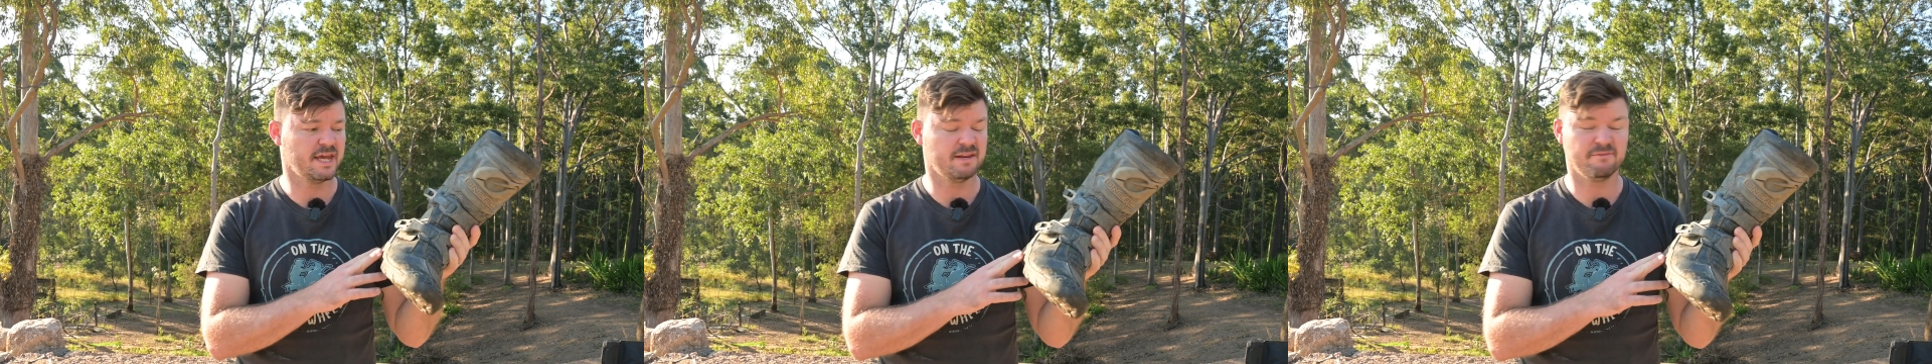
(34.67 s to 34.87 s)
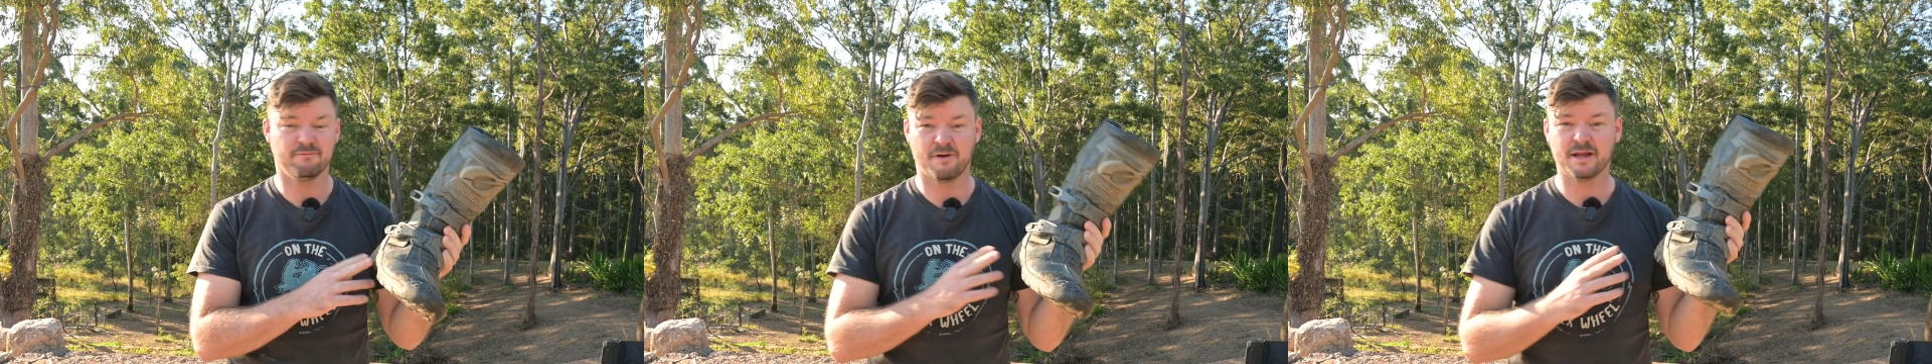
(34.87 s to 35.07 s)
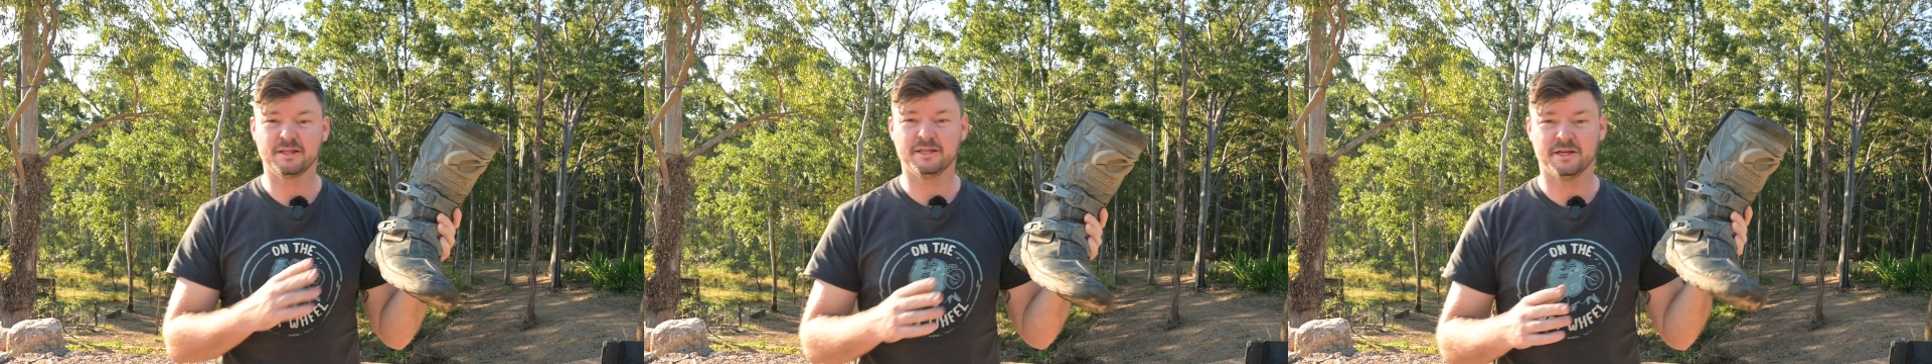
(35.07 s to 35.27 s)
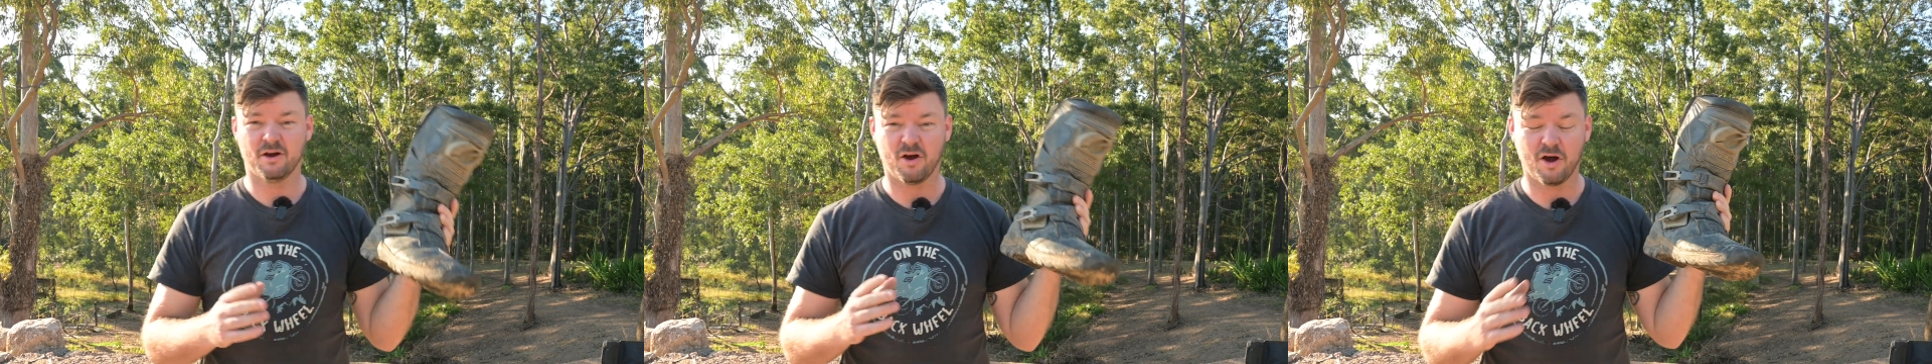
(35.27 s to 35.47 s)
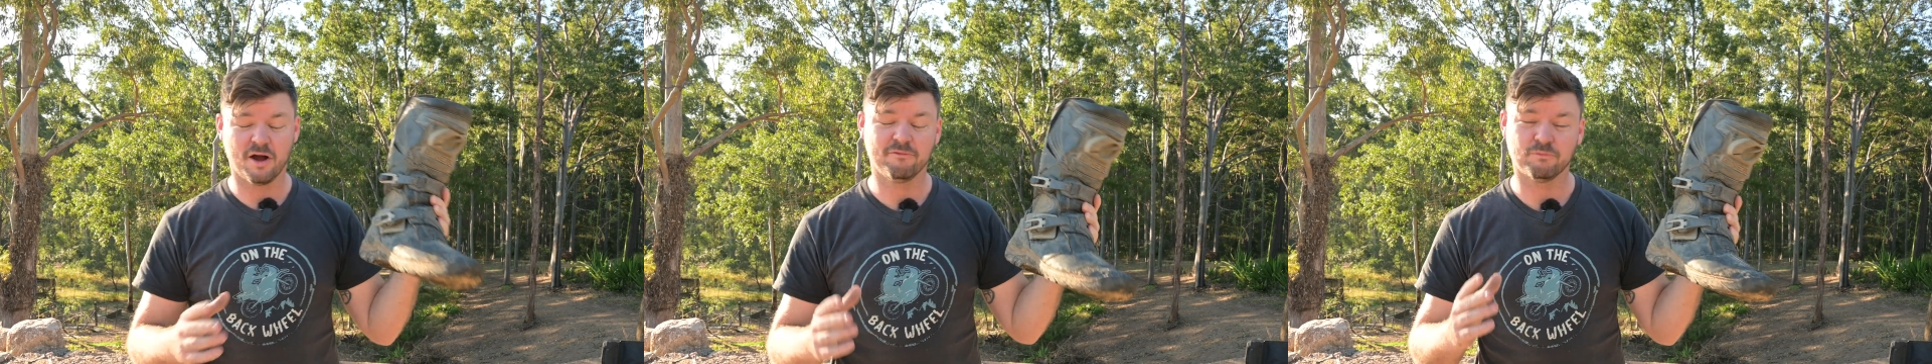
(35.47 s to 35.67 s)
and frankly,
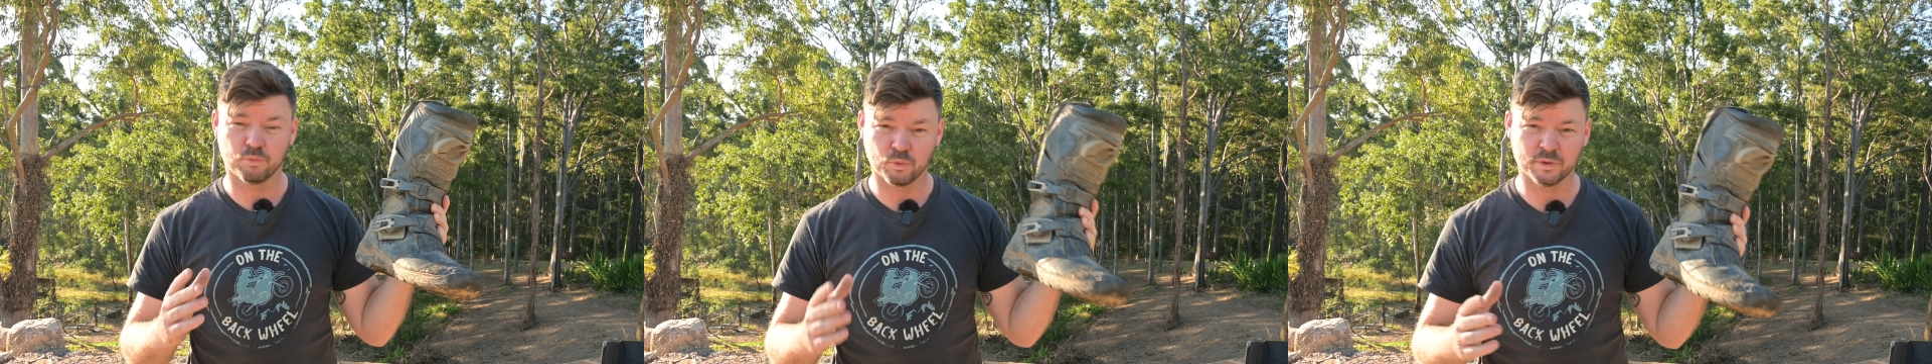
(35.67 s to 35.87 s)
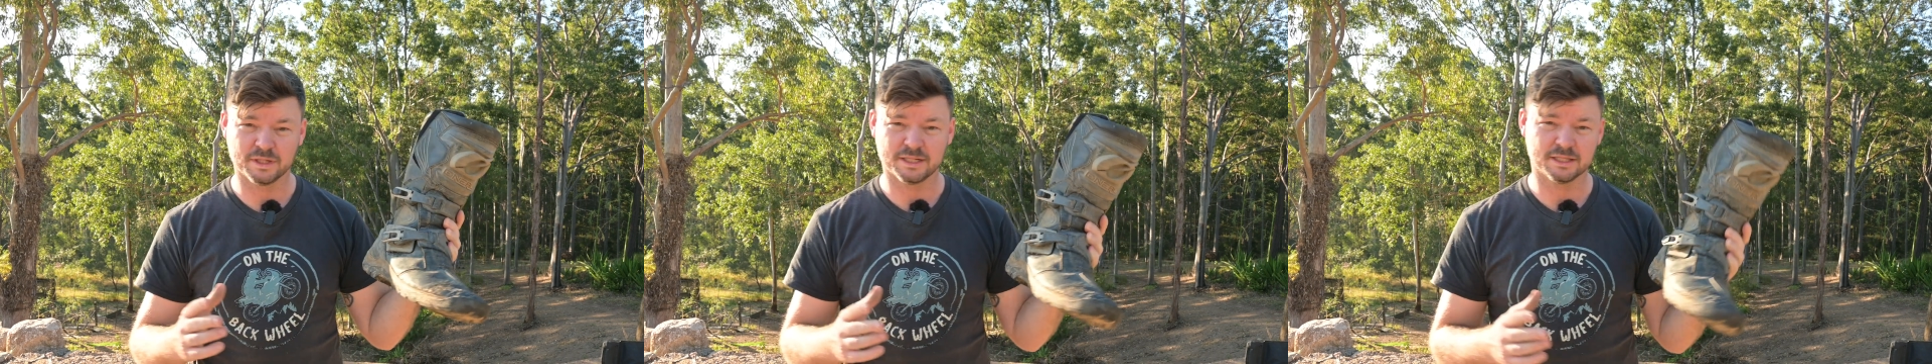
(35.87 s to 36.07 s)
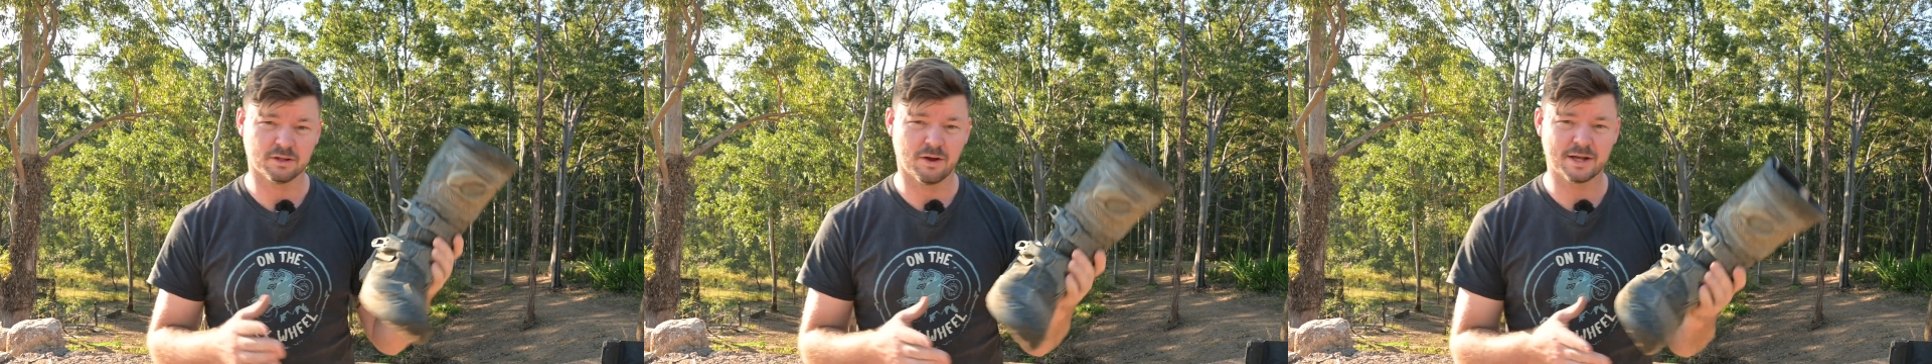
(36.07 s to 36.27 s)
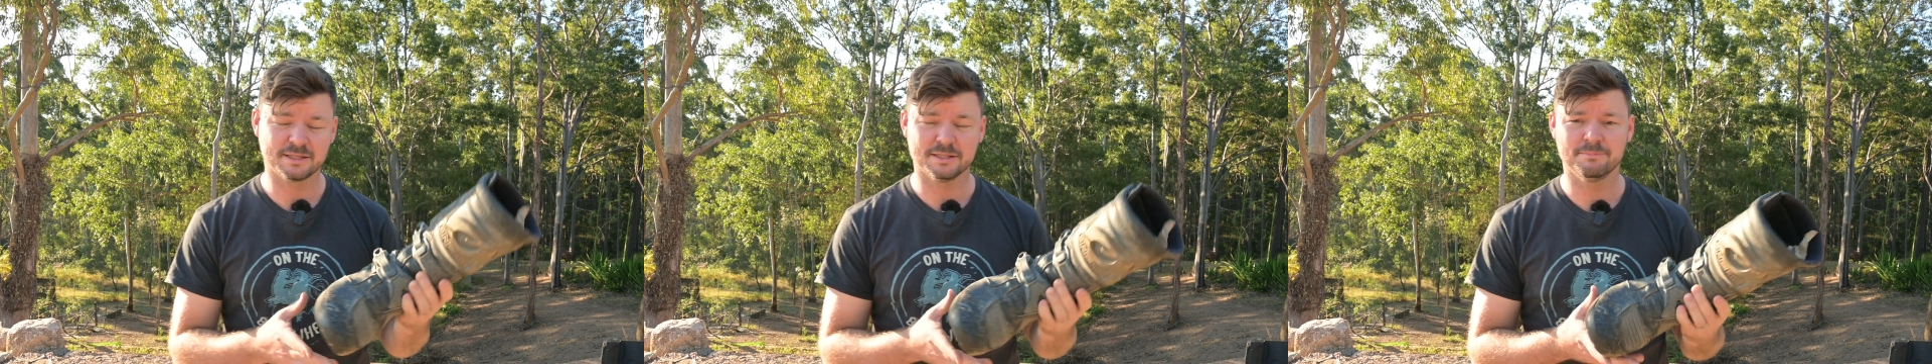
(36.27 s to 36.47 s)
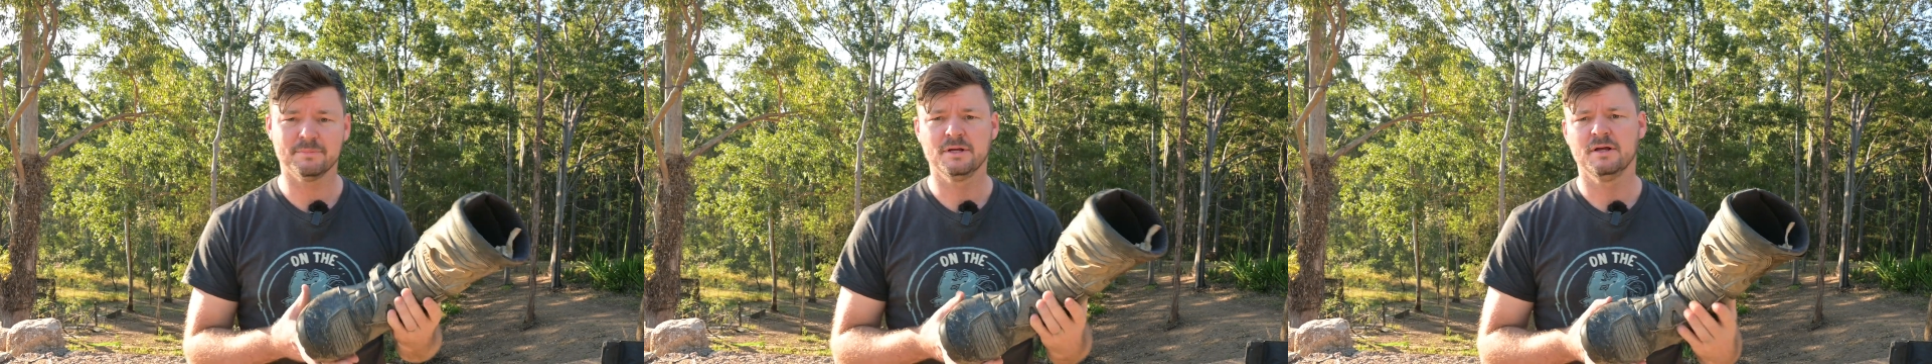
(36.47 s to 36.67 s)
I've really
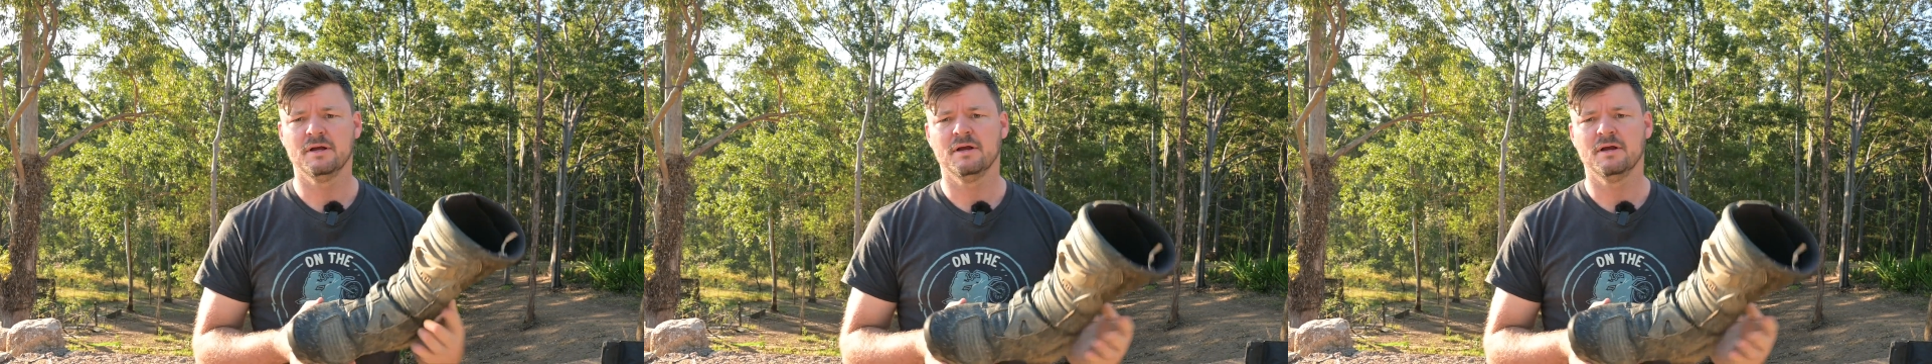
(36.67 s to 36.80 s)
liked them.